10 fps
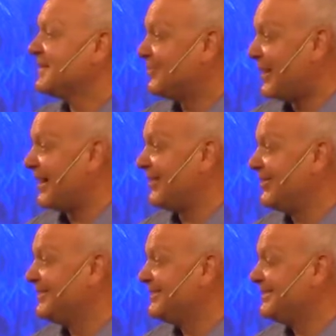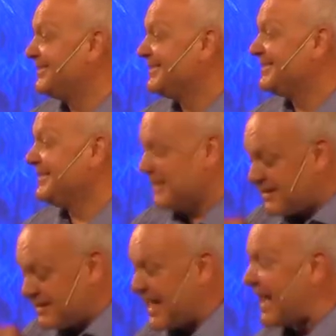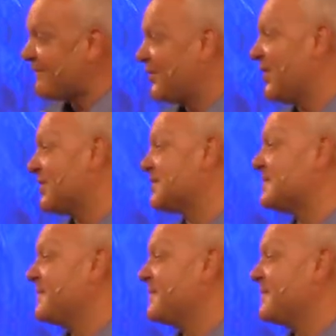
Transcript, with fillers: Wow. That verse